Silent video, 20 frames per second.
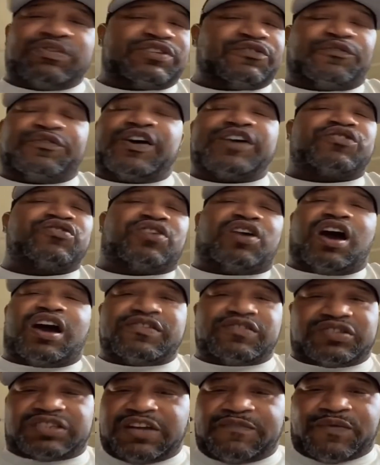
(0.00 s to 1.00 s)
What the fuck you
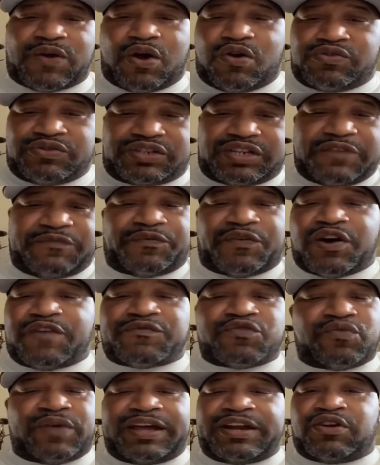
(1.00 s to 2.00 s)
call yourself an OG for
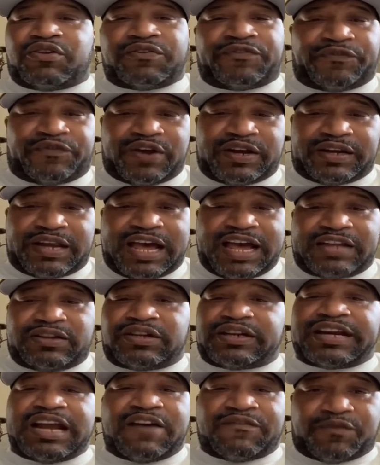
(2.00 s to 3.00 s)
if you ain't on the front line
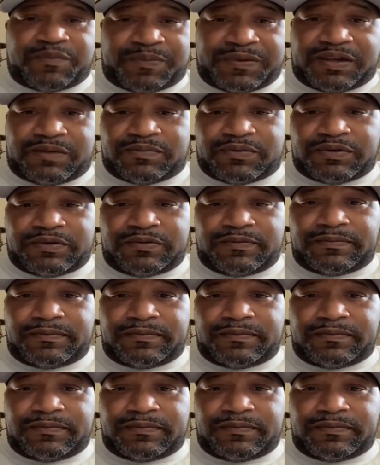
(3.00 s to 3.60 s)
looking out for people?